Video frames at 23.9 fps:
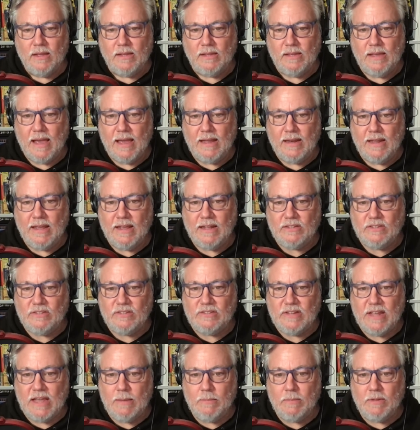Yet its
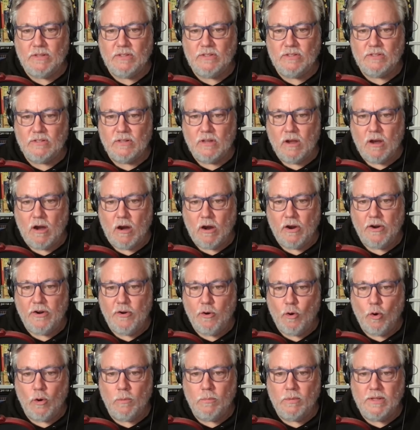statements are
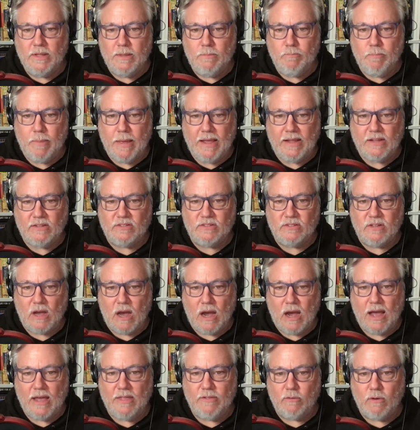normally based
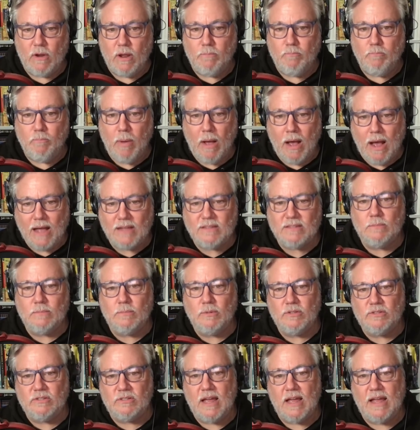either on
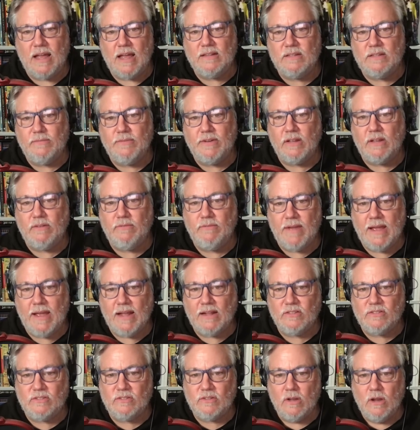possible scientific
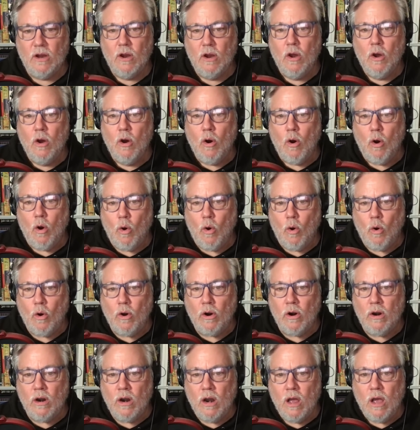advance
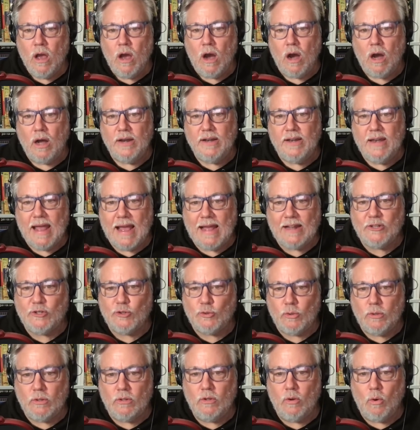or on
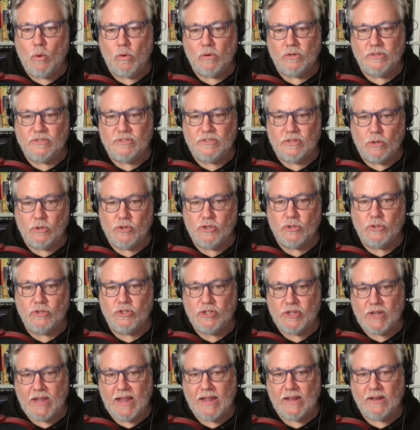natural or social
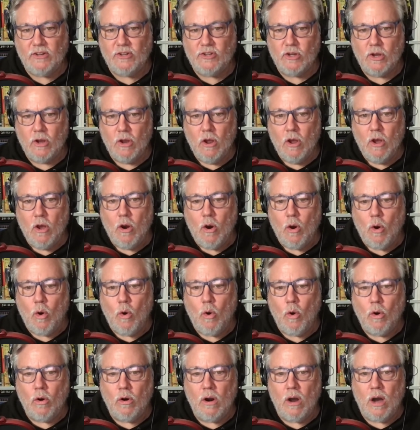change
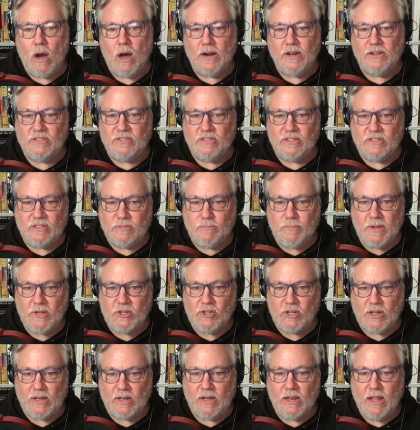or on a
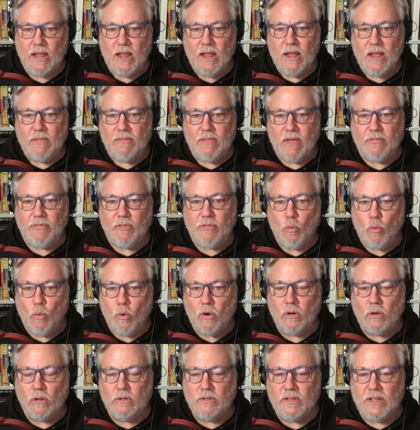suspicion that the
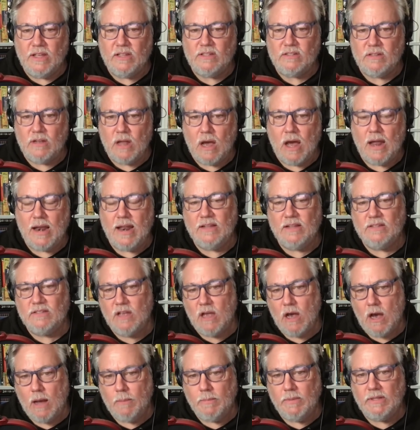world is not as
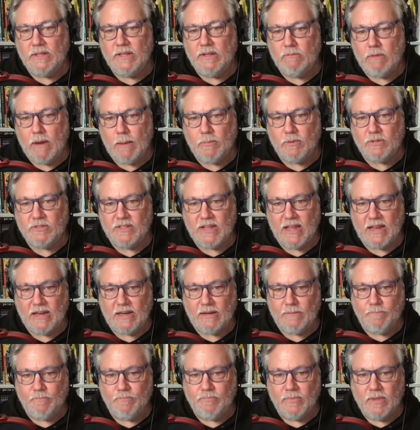commonly
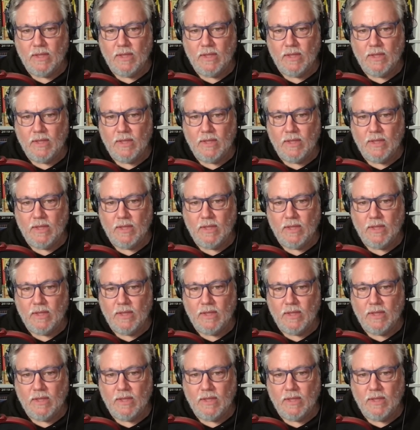represented.